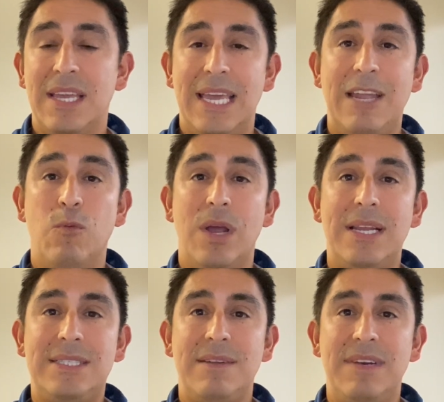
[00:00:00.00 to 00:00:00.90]
a
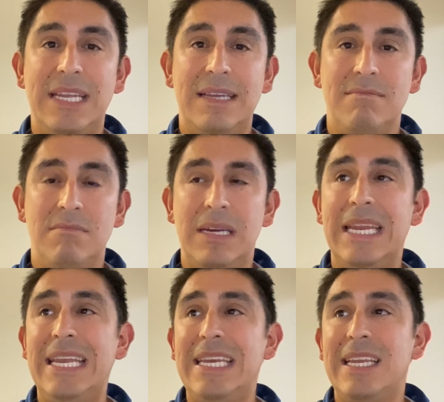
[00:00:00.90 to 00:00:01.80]
relatively
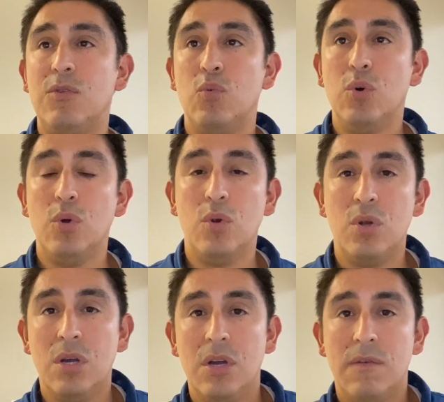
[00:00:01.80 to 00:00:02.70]
lenient rule